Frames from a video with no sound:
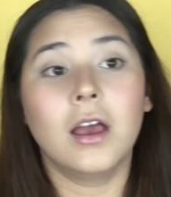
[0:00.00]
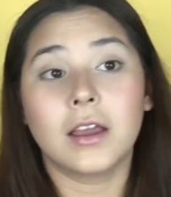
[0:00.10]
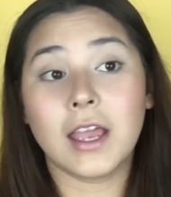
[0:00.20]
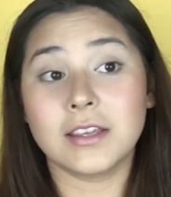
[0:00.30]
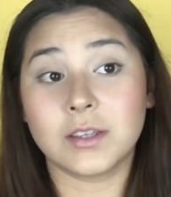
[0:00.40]

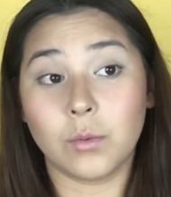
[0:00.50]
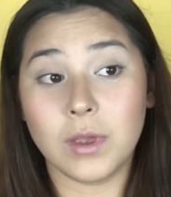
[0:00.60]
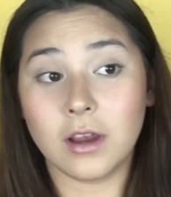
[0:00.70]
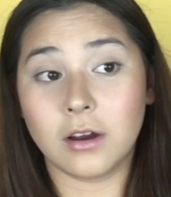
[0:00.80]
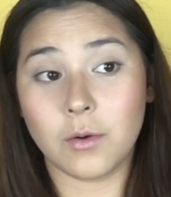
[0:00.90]
Okay, so
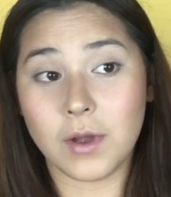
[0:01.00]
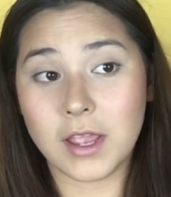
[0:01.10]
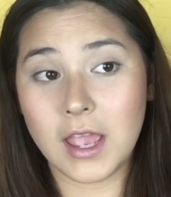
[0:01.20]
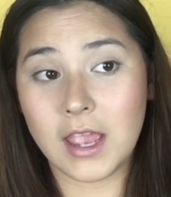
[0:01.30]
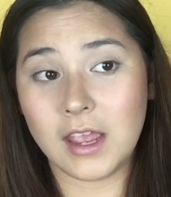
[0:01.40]
we are
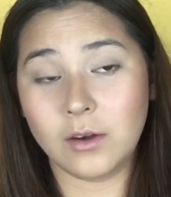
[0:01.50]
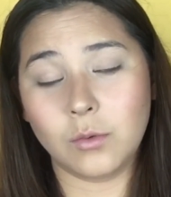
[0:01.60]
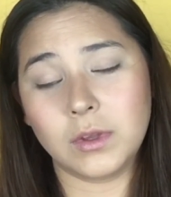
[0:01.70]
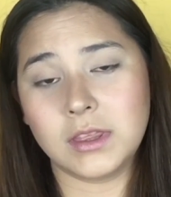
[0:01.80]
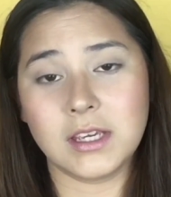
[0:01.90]
going in
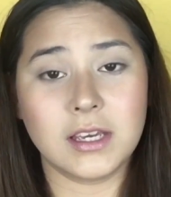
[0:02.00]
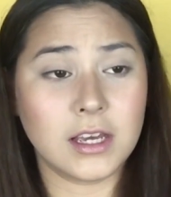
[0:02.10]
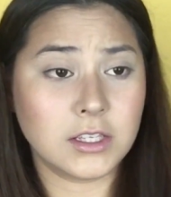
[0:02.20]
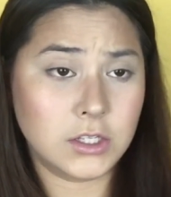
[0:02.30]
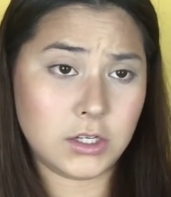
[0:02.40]
with the
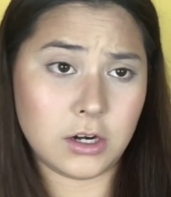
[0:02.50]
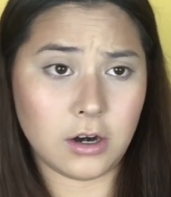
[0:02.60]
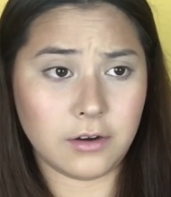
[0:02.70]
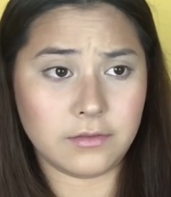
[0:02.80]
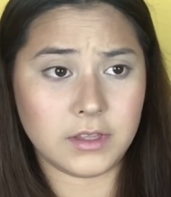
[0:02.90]

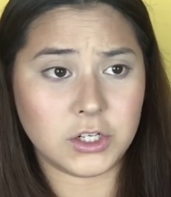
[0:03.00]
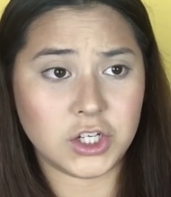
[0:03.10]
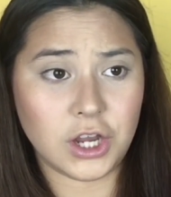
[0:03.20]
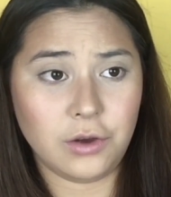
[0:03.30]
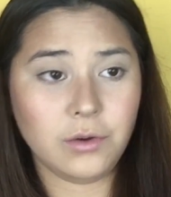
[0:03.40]
star of the
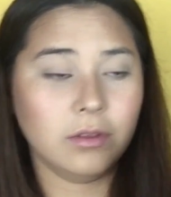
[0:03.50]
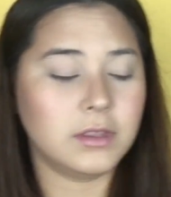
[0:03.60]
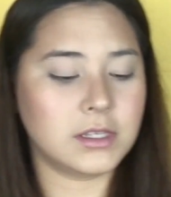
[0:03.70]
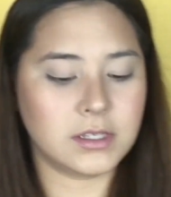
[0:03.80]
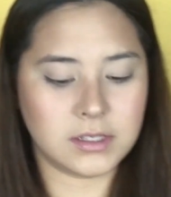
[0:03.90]
show.
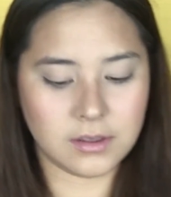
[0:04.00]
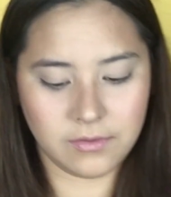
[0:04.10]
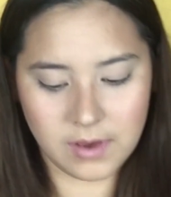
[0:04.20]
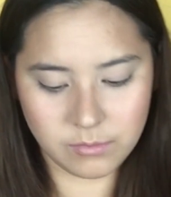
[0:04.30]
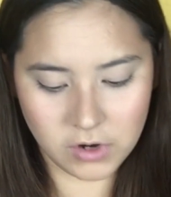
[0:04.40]
This is the
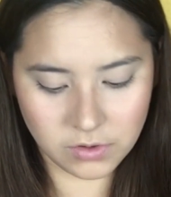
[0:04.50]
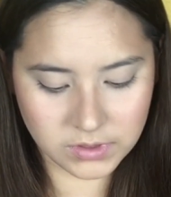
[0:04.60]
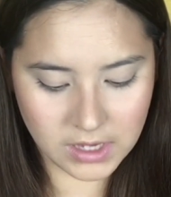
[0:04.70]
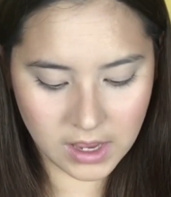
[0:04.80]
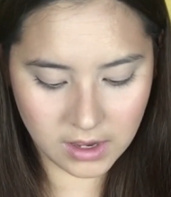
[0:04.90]
Femme
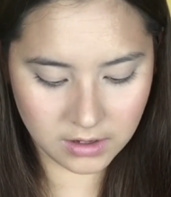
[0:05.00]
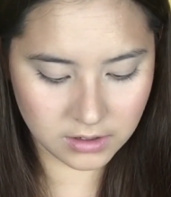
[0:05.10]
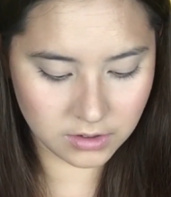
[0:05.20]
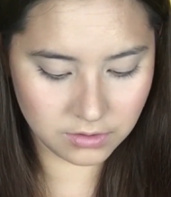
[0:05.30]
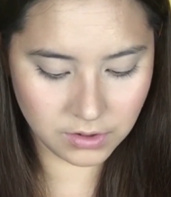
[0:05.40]
Rosa
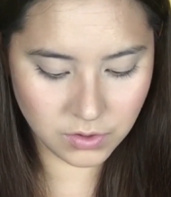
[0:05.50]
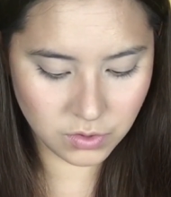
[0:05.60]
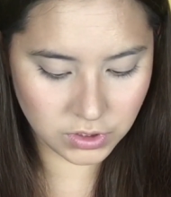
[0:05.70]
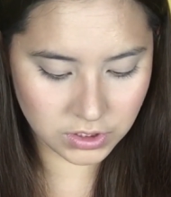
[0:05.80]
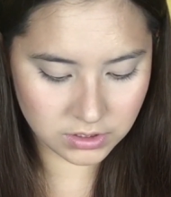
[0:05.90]

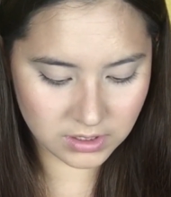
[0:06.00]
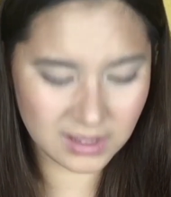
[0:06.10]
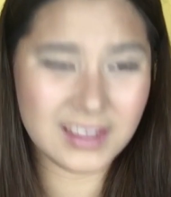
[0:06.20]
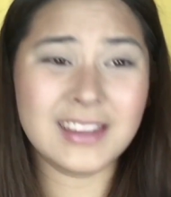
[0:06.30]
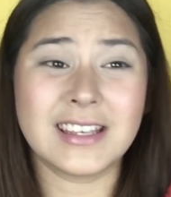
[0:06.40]
Carouche,
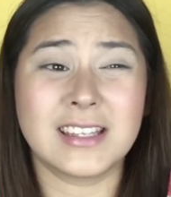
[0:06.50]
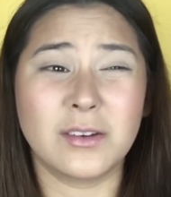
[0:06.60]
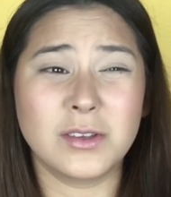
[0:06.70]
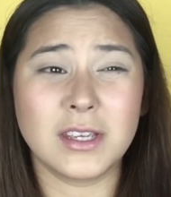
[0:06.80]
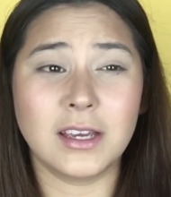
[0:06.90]
I think that's how
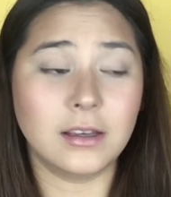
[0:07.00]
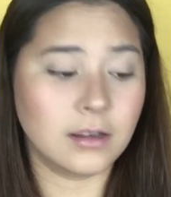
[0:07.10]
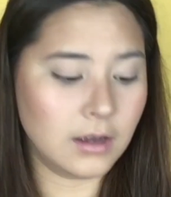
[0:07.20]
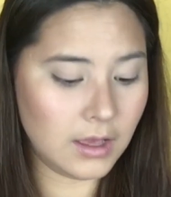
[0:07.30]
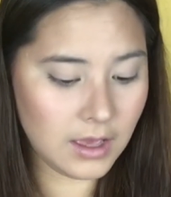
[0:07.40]
you say it,
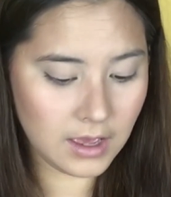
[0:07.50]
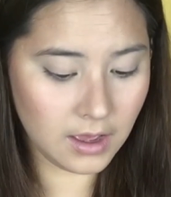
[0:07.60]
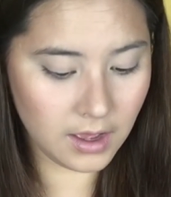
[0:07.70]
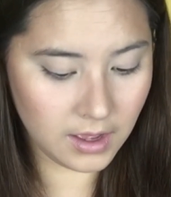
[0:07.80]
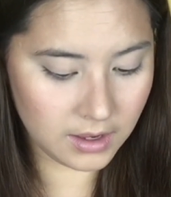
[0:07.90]

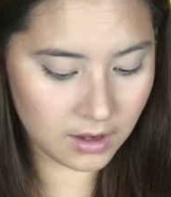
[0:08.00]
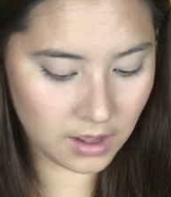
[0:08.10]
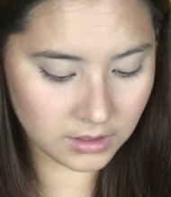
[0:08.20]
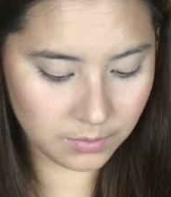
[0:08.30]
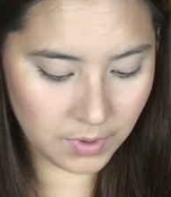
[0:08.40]
and
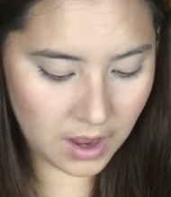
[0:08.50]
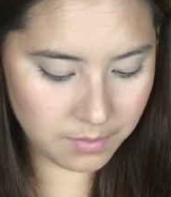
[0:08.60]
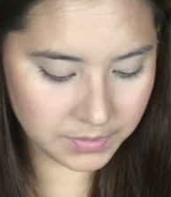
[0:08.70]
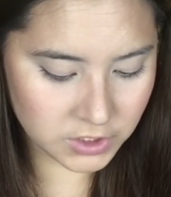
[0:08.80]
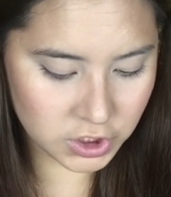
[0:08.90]

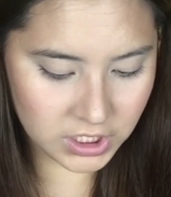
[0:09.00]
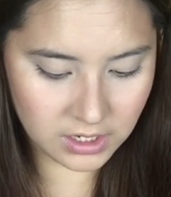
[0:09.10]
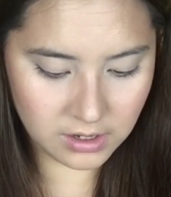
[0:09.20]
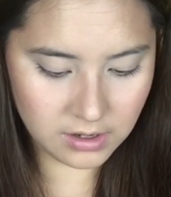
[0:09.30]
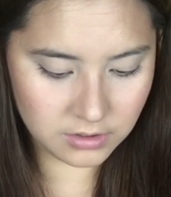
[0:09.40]
ColourPop
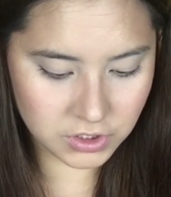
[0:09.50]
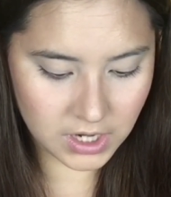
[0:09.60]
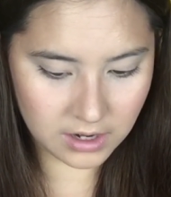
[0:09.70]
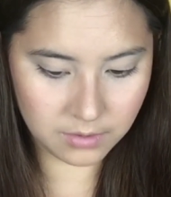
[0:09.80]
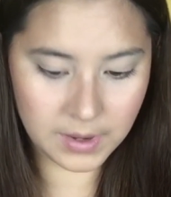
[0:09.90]
SHE
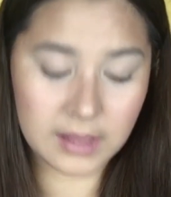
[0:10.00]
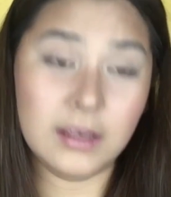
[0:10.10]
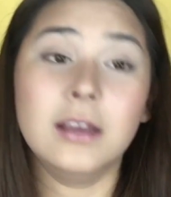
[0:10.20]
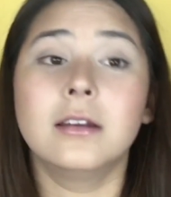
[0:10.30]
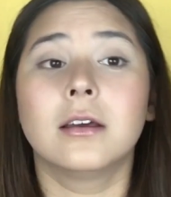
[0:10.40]
Shadow
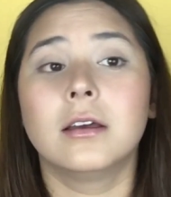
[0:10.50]
Palette.